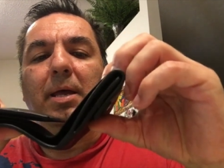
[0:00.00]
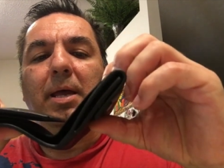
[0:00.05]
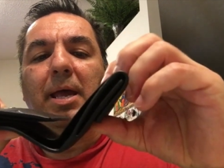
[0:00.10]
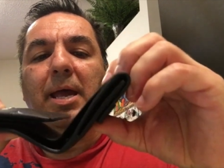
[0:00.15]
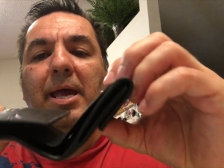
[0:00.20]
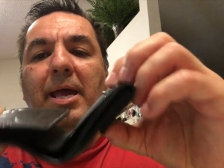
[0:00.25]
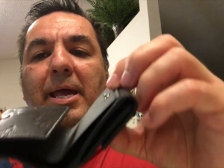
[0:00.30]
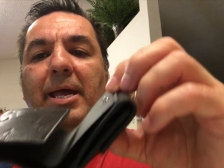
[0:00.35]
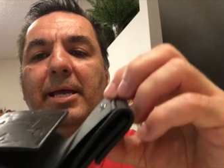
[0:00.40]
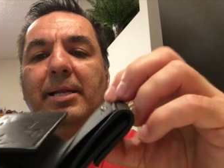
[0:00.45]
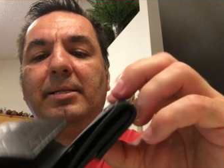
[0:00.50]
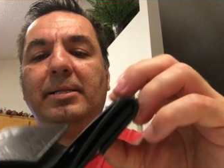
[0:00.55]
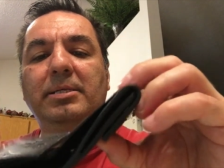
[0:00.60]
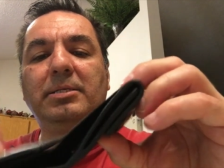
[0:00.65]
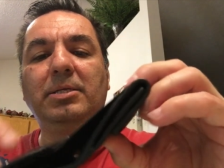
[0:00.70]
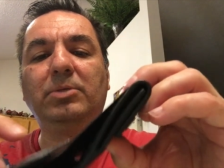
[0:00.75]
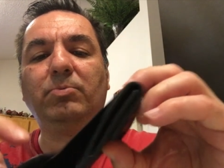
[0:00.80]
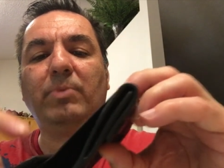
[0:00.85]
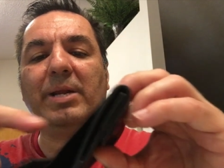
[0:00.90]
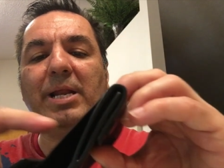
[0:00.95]
And this
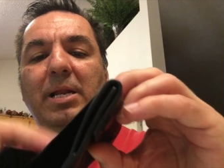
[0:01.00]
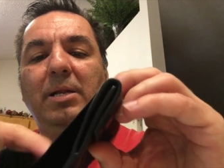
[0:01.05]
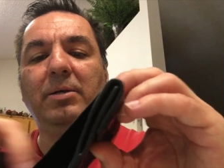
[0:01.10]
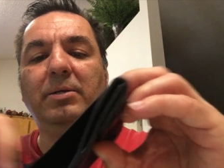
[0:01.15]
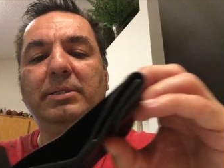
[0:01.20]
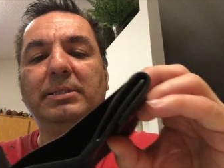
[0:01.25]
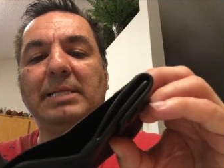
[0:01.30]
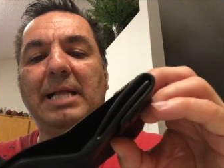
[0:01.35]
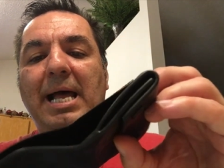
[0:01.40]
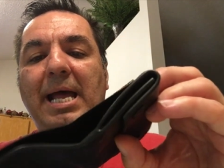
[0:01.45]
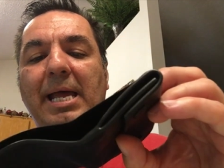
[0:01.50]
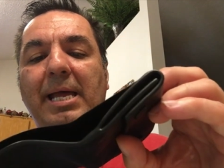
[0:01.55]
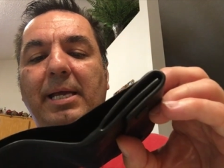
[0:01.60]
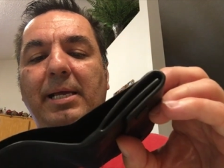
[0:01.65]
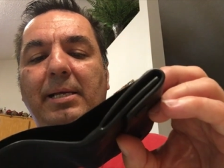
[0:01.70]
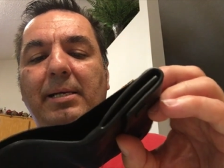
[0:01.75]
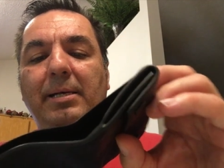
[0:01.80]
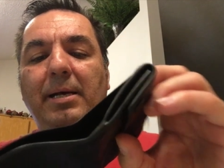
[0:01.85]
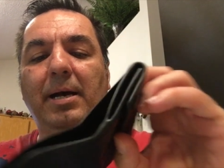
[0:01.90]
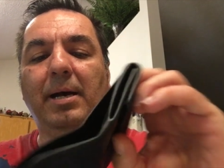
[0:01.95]
is what it looks
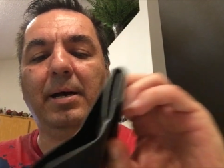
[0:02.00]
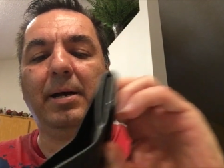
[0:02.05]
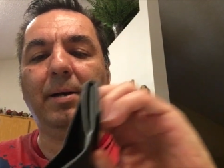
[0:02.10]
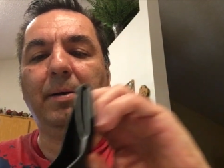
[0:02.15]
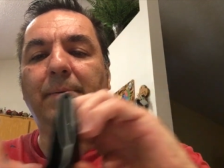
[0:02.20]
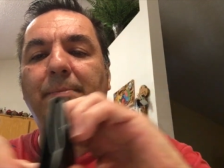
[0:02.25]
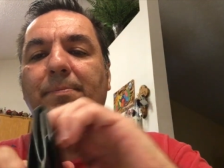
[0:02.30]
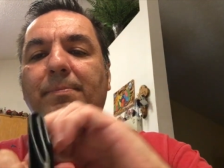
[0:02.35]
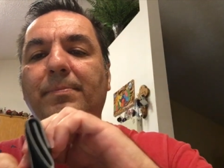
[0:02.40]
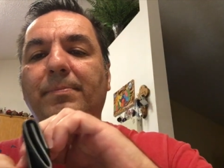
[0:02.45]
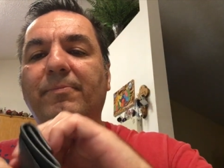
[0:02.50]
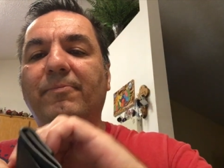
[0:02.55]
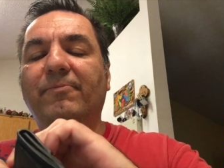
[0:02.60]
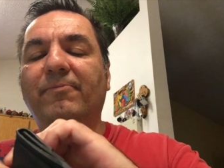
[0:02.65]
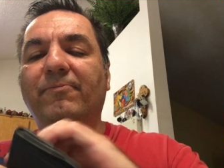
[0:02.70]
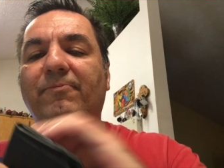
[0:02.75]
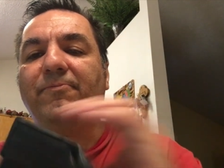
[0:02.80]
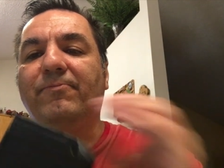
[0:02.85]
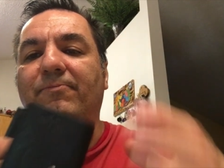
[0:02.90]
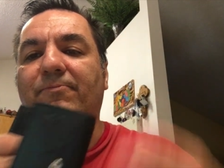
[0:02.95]
like um,
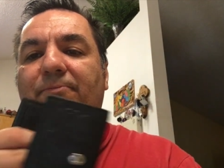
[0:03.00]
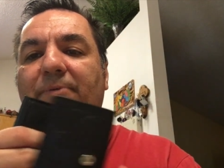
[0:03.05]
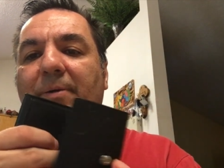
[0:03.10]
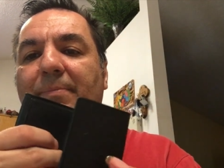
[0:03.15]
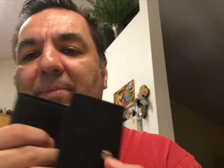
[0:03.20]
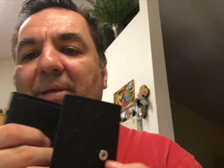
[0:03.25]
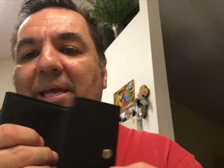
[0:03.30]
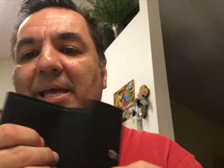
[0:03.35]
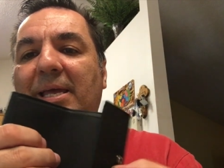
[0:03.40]
from the